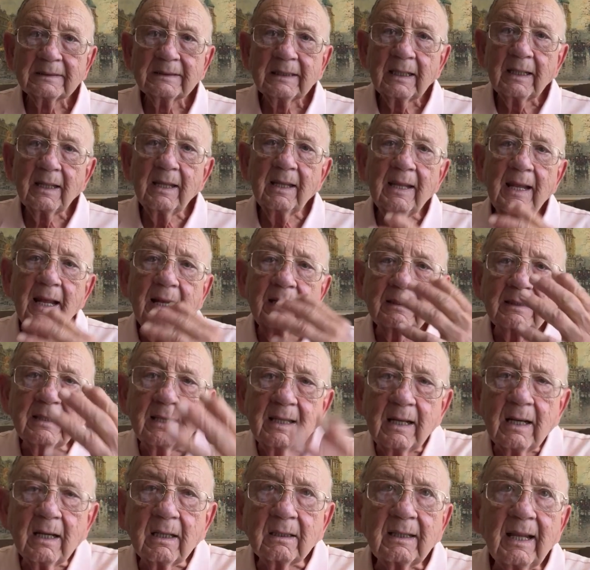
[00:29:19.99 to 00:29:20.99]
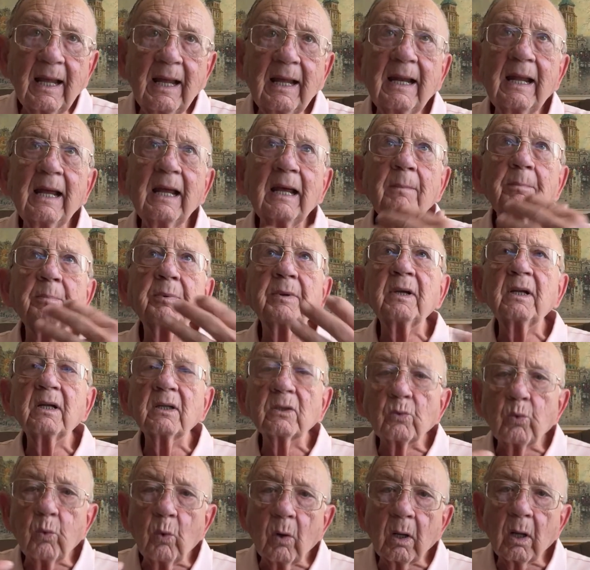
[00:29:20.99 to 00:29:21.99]
And that
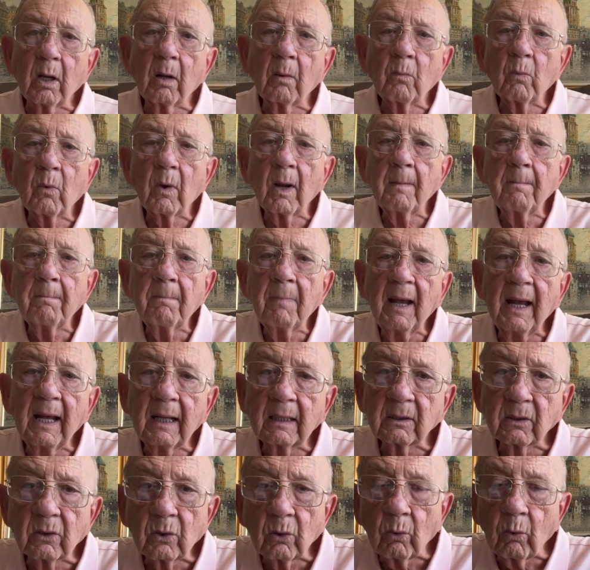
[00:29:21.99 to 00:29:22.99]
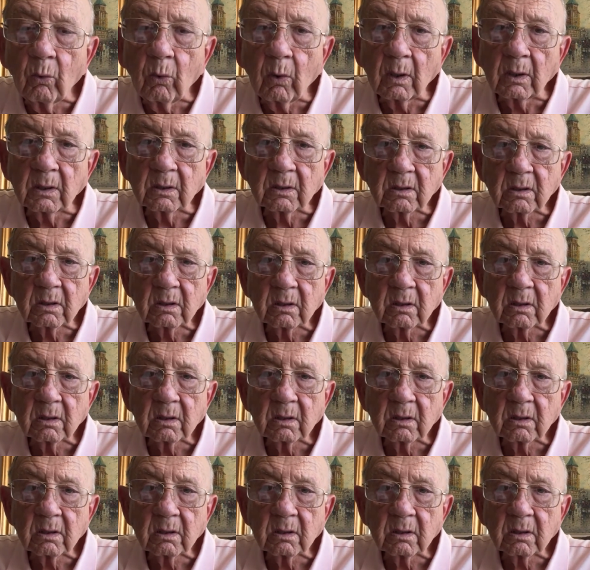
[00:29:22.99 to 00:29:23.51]
happiness will come right back to us.